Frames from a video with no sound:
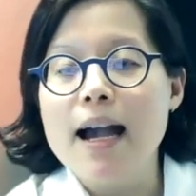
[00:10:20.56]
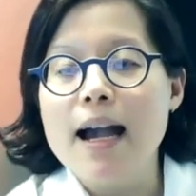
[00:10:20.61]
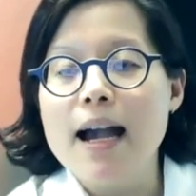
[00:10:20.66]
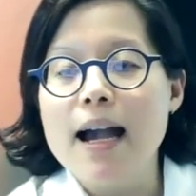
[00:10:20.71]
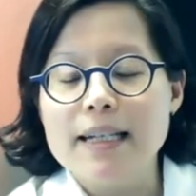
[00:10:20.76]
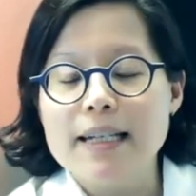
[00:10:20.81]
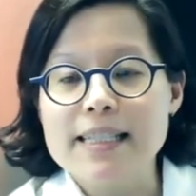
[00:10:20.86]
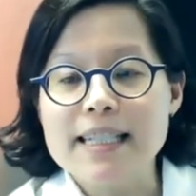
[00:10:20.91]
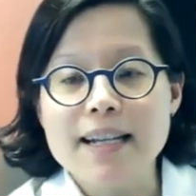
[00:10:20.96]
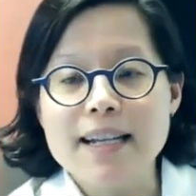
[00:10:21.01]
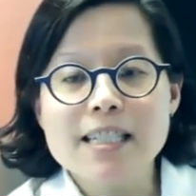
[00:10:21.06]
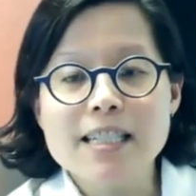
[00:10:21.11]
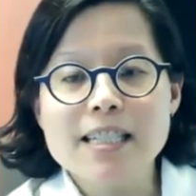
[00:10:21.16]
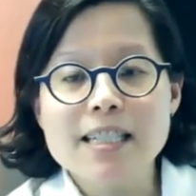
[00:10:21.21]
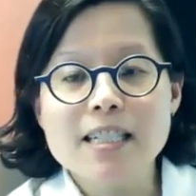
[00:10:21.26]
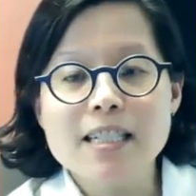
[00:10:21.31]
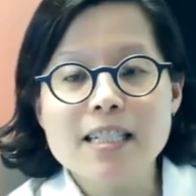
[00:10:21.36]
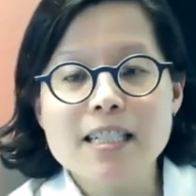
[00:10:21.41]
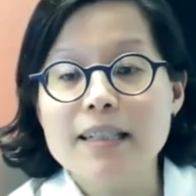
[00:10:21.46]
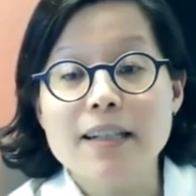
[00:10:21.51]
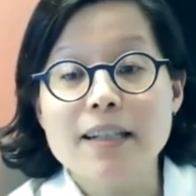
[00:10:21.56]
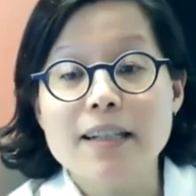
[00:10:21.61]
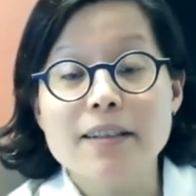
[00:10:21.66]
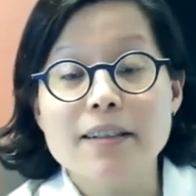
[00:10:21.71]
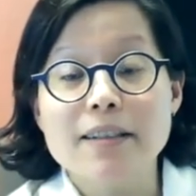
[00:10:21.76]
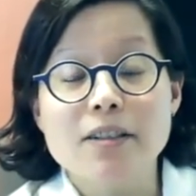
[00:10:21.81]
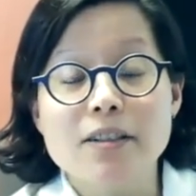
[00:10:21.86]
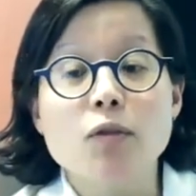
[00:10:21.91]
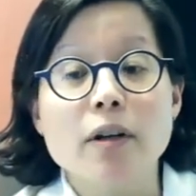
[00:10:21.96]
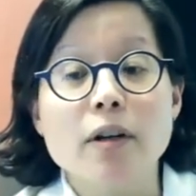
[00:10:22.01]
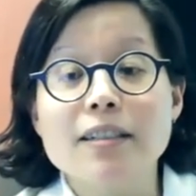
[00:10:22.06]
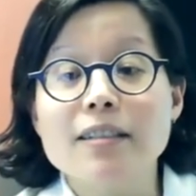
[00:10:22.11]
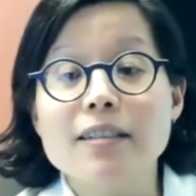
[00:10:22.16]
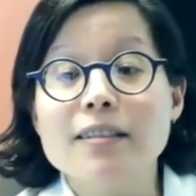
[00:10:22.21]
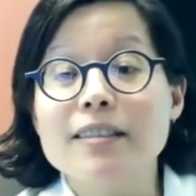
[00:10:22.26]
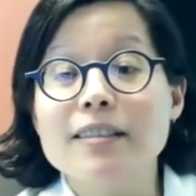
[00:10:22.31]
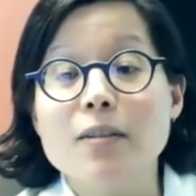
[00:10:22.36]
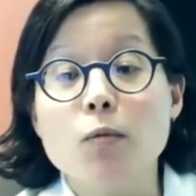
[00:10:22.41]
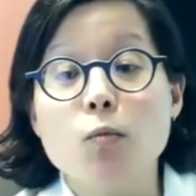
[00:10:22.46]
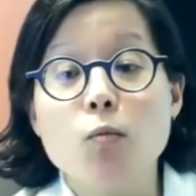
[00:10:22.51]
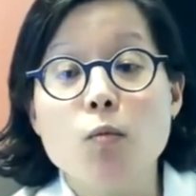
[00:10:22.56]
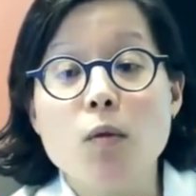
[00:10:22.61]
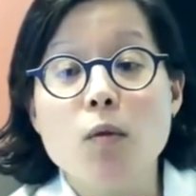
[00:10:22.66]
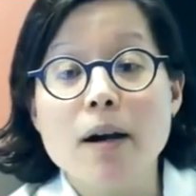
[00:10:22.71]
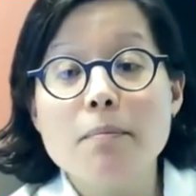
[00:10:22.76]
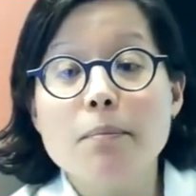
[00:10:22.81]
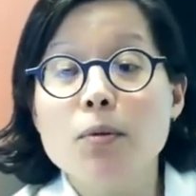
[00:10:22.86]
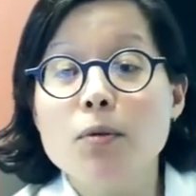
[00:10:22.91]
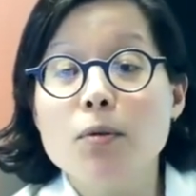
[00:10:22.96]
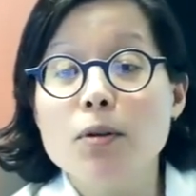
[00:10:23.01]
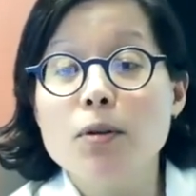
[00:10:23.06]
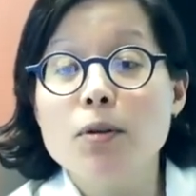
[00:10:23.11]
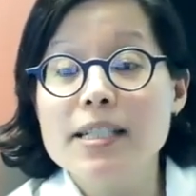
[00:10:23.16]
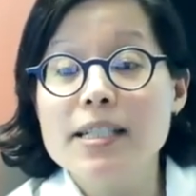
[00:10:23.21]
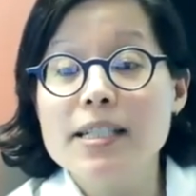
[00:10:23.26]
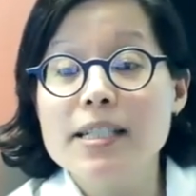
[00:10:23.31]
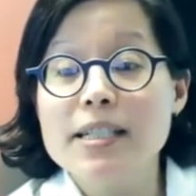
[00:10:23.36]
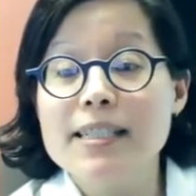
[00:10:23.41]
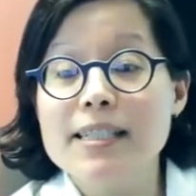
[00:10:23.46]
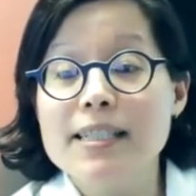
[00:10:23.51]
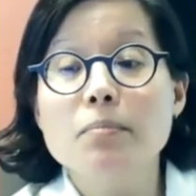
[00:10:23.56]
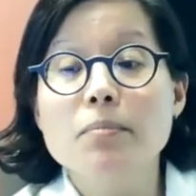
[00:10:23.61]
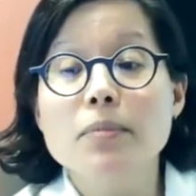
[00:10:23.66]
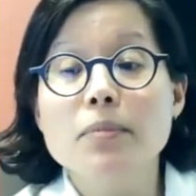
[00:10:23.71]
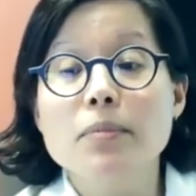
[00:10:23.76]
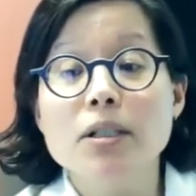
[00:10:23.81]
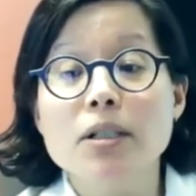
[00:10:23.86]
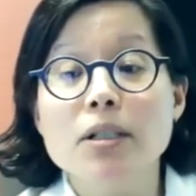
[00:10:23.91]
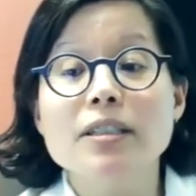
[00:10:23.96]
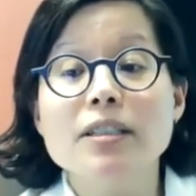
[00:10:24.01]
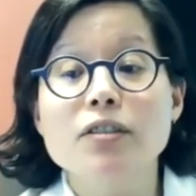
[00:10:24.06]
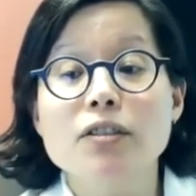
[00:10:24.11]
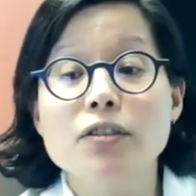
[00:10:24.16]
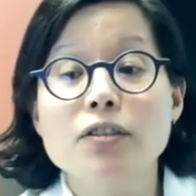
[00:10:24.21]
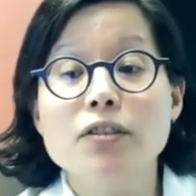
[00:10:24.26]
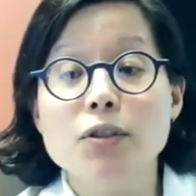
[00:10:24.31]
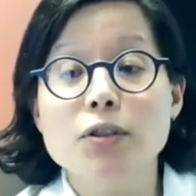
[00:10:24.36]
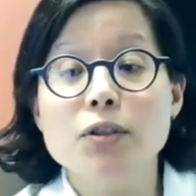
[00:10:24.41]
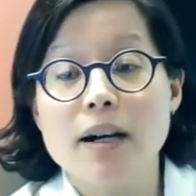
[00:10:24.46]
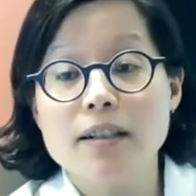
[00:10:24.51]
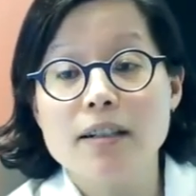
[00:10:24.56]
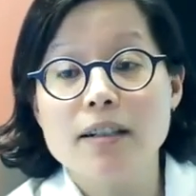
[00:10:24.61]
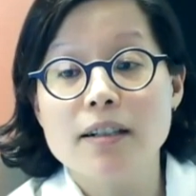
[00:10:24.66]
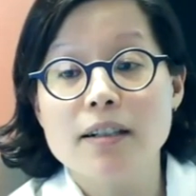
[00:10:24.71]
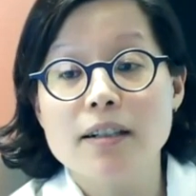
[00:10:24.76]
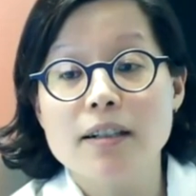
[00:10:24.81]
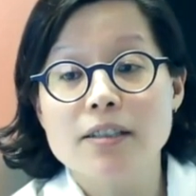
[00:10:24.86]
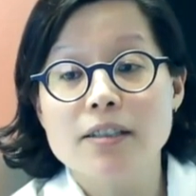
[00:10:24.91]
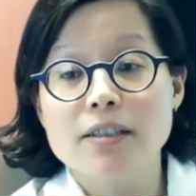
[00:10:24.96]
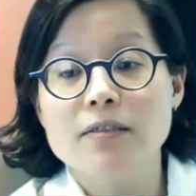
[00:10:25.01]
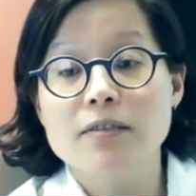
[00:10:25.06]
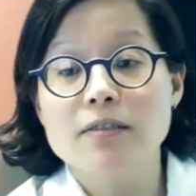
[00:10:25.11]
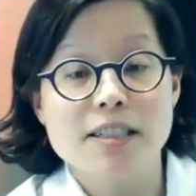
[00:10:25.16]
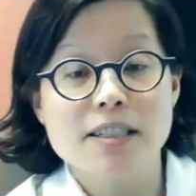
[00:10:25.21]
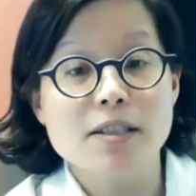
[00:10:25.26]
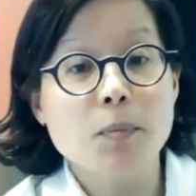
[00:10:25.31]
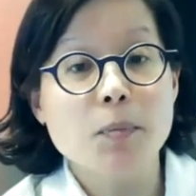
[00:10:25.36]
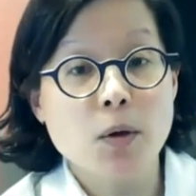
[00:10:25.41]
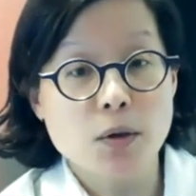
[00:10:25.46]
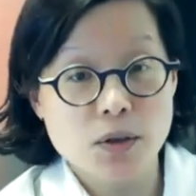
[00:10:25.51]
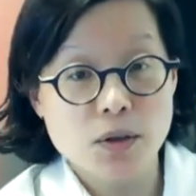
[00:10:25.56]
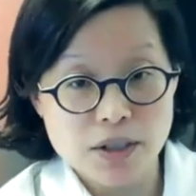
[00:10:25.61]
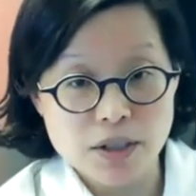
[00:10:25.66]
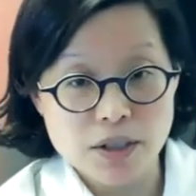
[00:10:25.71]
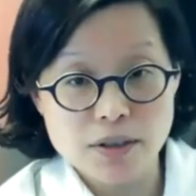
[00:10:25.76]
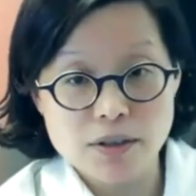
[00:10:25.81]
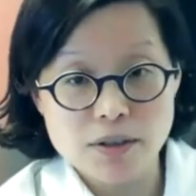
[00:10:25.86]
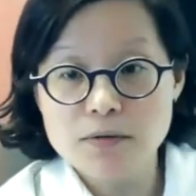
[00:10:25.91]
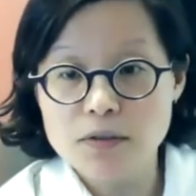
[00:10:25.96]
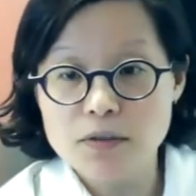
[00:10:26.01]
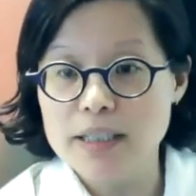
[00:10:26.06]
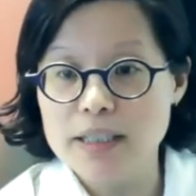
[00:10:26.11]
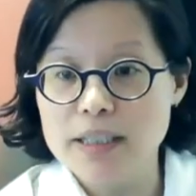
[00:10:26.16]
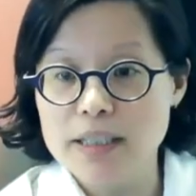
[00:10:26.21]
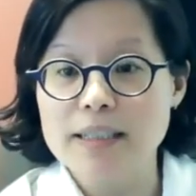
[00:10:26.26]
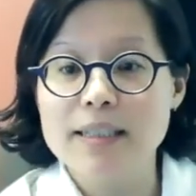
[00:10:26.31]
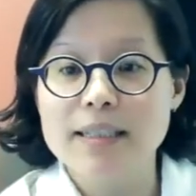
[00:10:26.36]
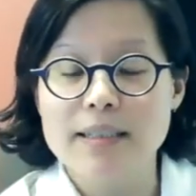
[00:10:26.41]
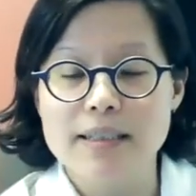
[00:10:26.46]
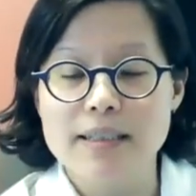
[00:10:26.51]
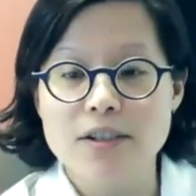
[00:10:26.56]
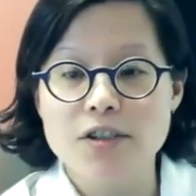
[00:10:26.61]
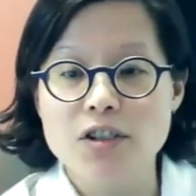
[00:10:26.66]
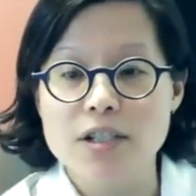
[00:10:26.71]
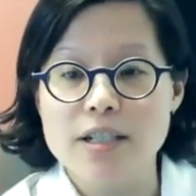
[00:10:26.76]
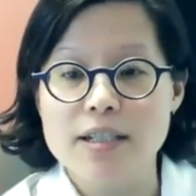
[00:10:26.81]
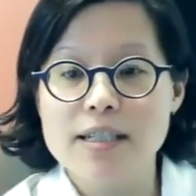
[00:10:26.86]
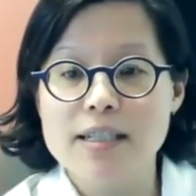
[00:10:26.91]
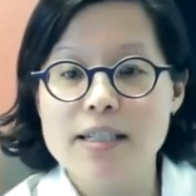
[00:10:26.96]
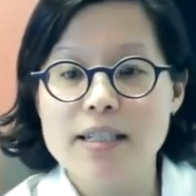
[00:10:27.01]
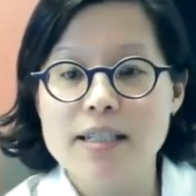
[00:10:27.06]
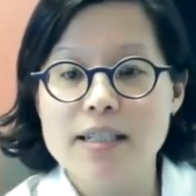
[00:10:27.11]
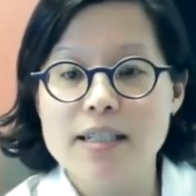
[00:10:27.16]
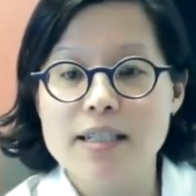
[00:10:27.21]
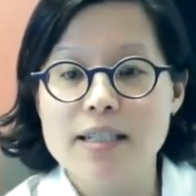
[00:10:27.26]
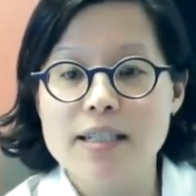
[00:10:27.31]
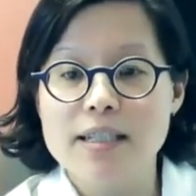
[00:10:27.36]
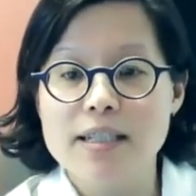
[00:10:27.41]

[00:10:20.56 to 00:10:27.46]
It's estimated that there are greater than 1.6 million new doctor visits per year for these conditions.